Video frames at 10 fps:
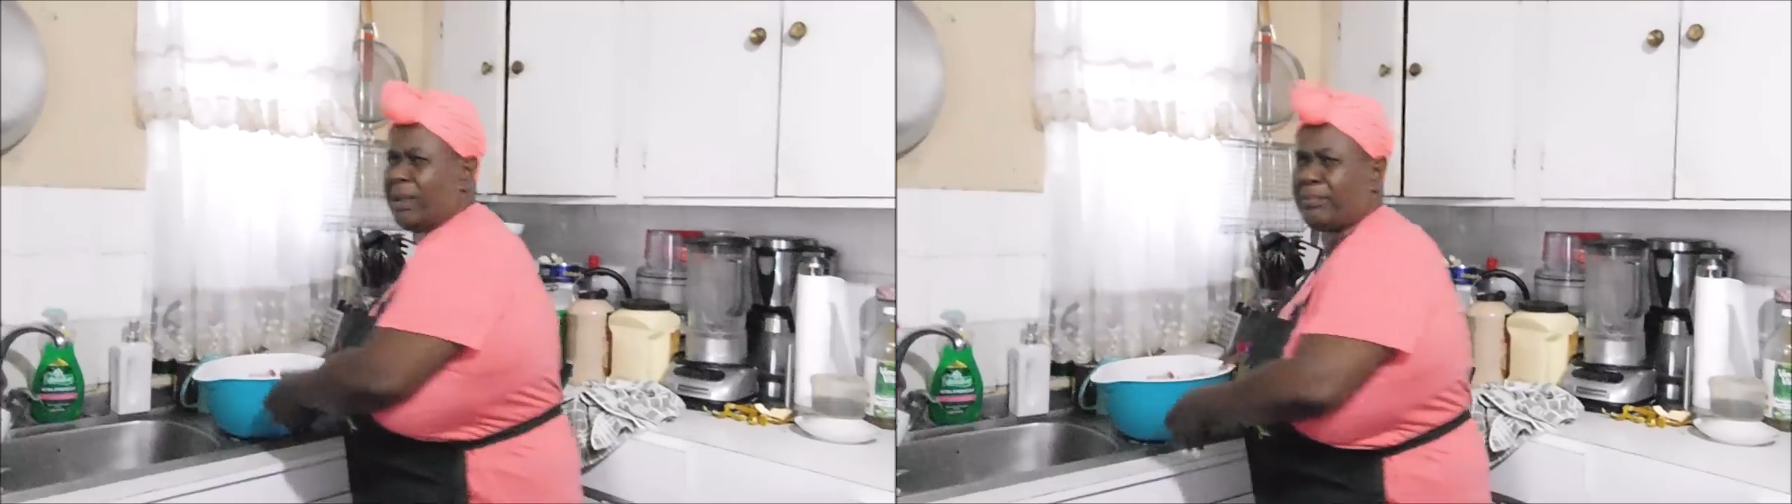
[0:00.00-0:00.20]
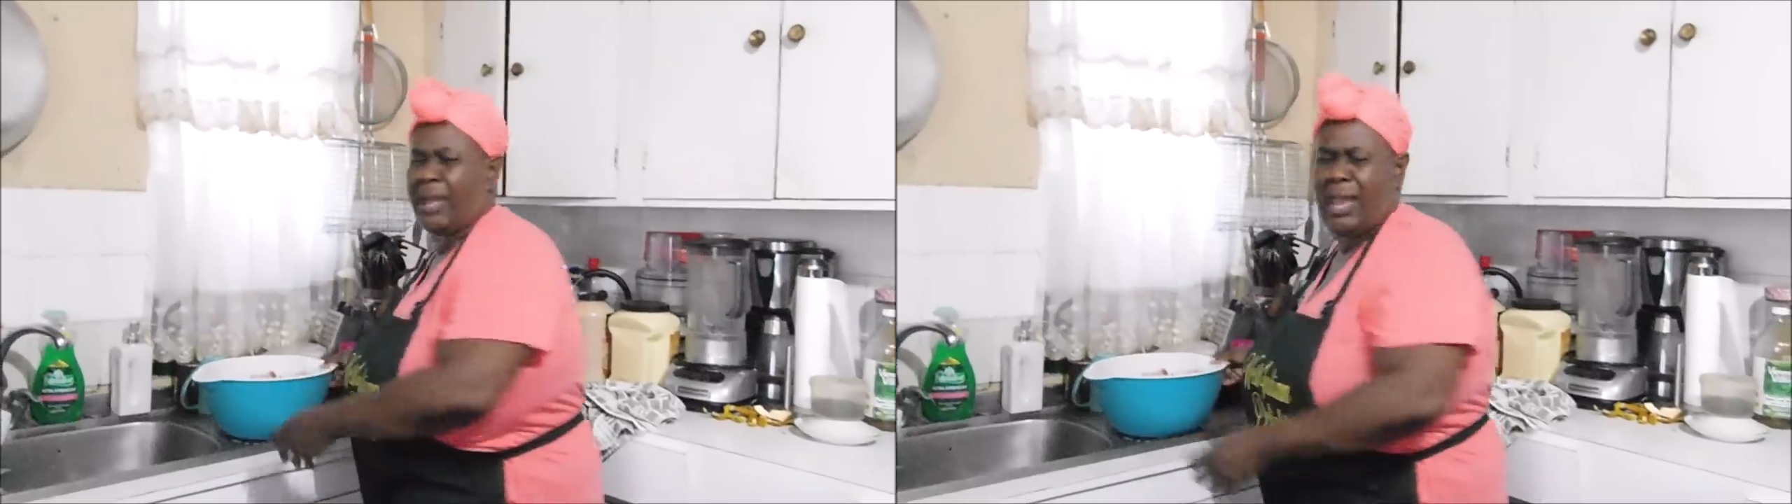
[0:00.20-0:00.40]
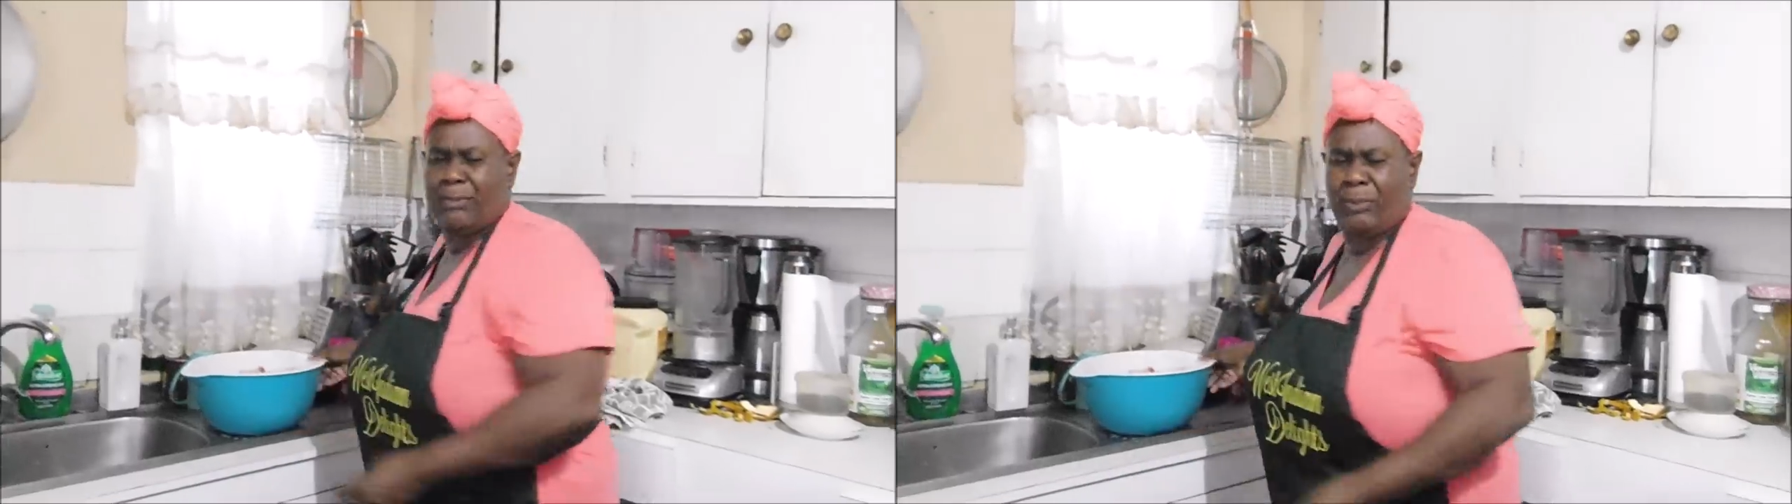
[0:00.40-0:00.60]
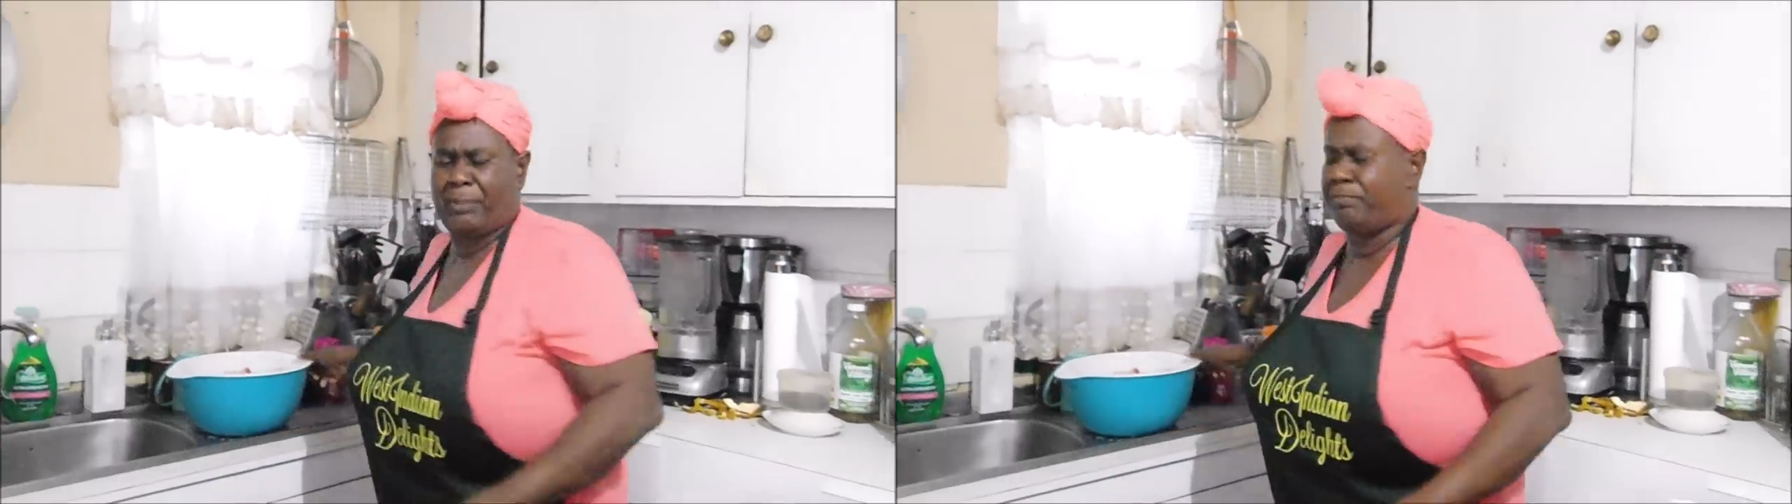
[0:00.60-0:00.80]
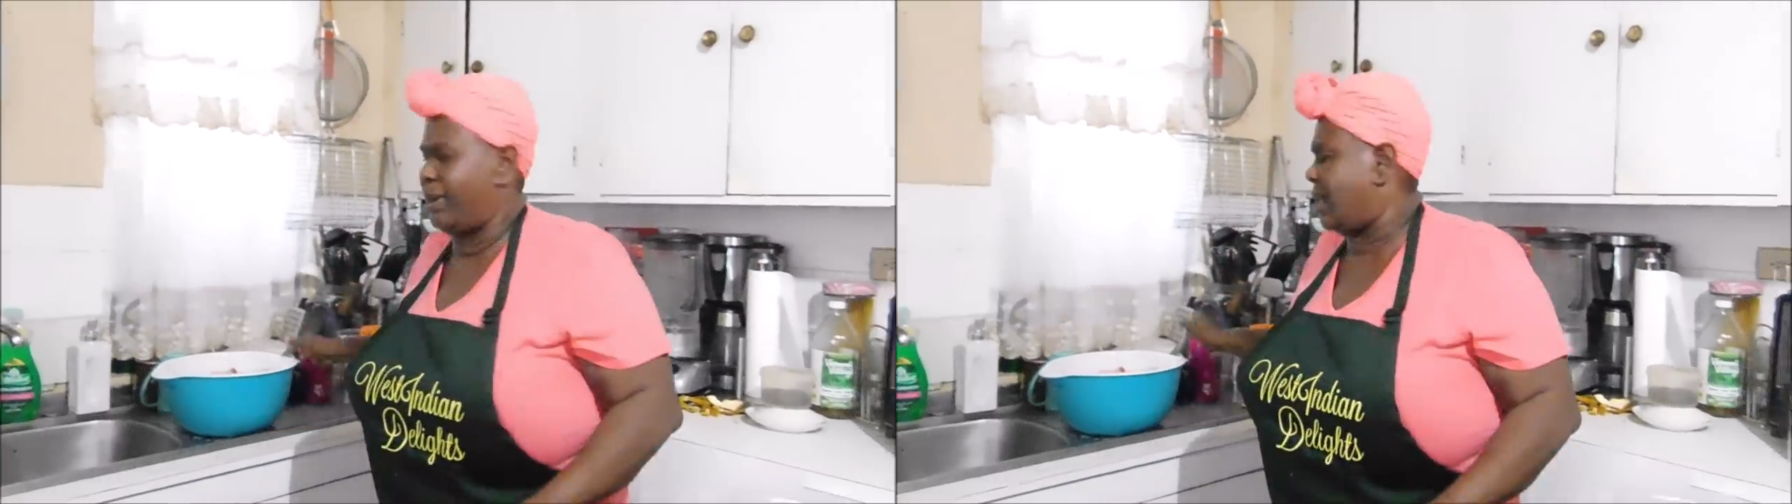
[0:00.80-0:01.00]
what kind,
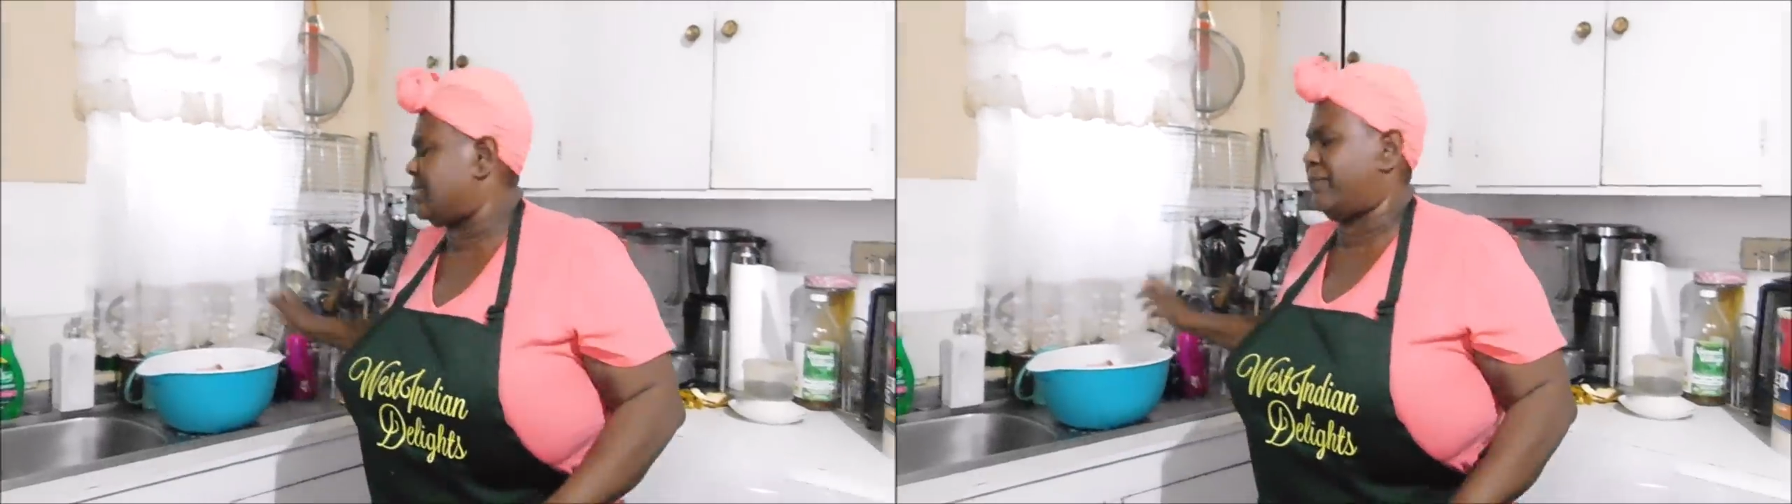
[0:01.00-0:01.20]
what parts